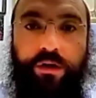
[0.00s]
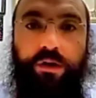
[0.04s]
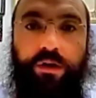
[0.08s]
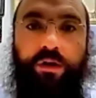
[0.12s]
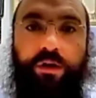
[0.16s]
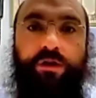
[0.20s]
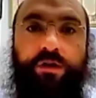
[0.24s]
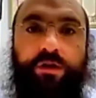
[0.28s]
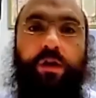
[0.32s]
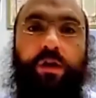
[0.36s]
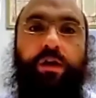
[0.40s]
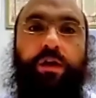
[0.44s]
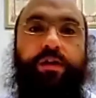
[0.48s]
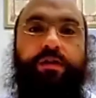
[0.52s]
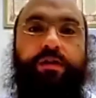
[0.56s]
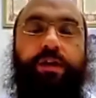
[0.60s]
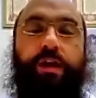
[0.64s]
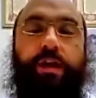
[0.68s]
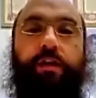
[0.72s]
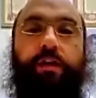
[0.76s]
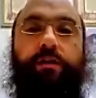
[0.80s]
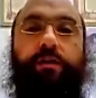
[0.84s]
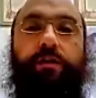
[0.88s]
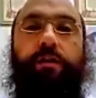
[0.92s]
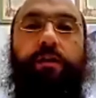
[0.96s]
So he
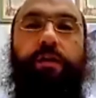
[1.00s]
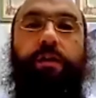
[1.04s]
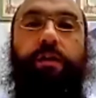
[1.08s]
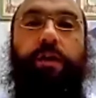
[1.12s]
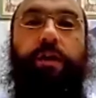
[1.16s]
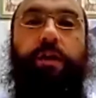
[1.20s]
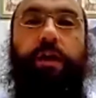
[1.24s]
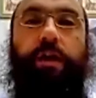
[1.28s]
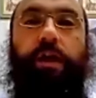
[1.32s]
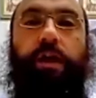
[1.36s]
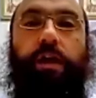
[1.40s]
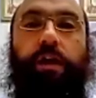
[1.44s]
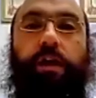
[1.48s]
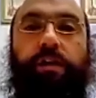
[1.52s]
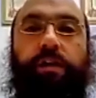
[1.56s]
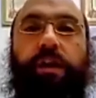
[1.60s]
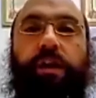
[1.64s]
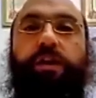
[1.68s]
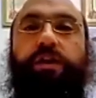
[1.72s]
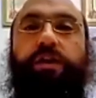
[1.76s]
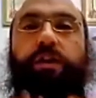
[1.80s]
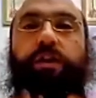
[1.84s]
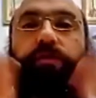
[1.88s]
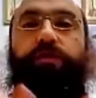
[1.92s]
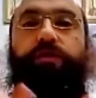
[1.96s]
said,
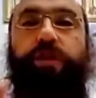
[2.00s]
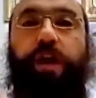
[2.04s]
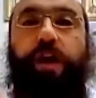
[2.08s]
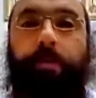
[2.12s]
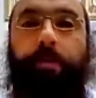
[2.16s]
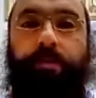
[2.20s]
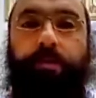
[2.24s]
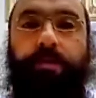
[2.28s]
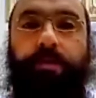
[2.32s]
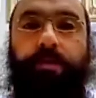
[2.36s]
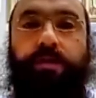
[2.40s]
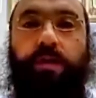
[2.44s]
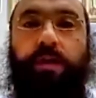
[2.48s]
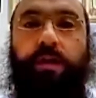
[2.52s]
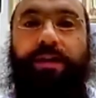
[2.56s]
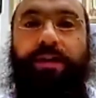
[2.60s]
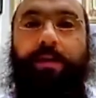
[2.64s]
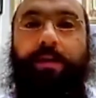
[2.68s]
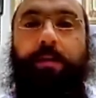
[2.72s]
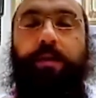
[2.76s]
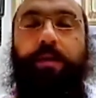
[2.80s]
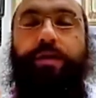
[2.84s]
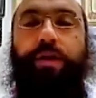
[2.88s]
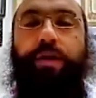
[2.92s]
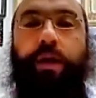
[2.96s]
Nishtav Shabbos Garet, let
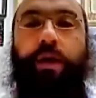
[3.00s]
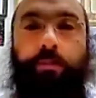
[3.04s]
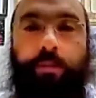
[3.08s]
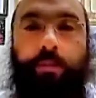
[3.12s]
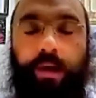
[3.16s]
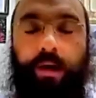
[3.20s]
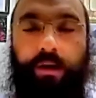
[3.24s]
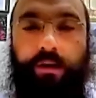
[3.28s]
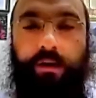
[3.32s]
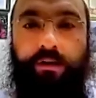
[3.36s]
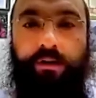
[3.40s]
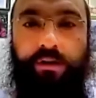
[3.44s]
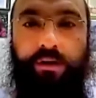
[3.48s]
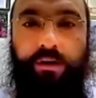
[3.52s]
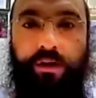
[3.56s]
me think about it.